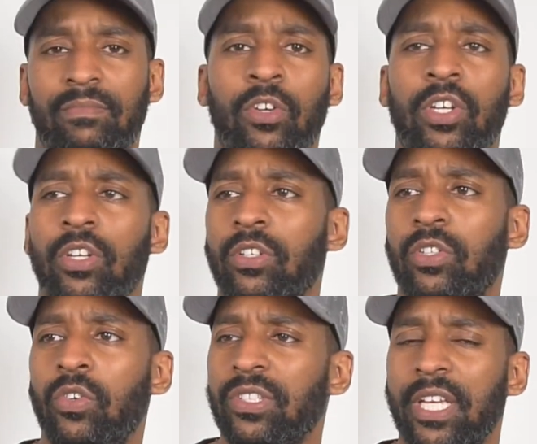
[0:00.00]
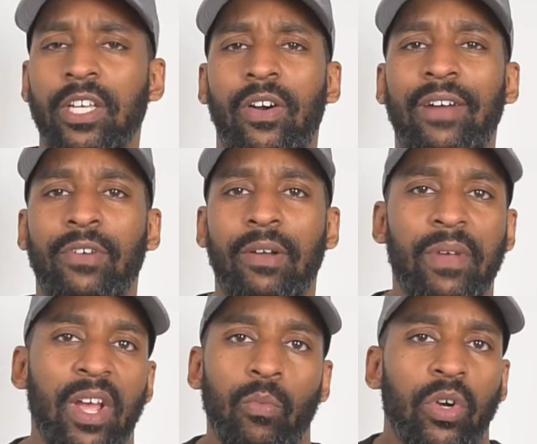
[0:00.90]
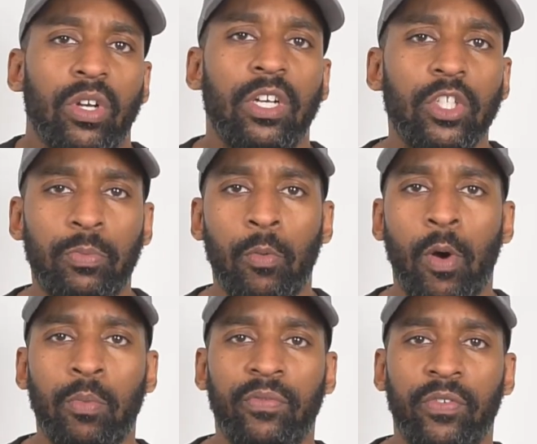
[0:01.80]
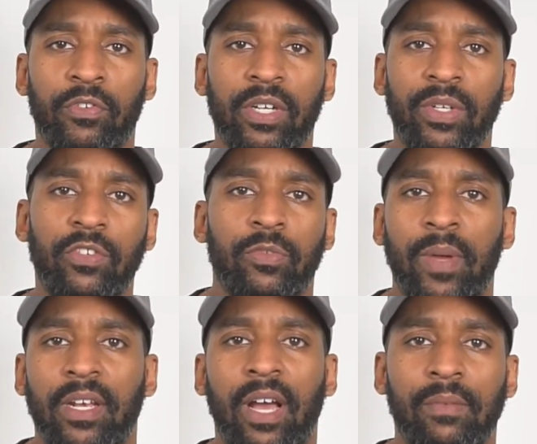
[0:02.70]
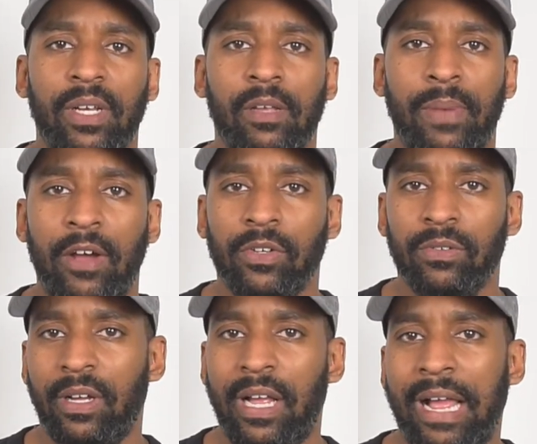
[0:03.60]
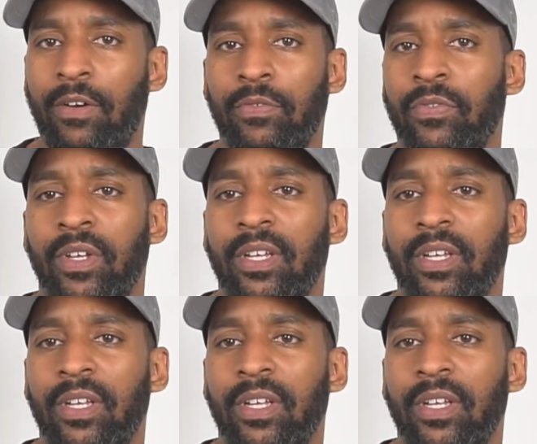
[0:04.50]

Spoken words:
knocking on the door and say, yo, Avram, we're going to lose Paul Pogba for free when you've spent £90 million out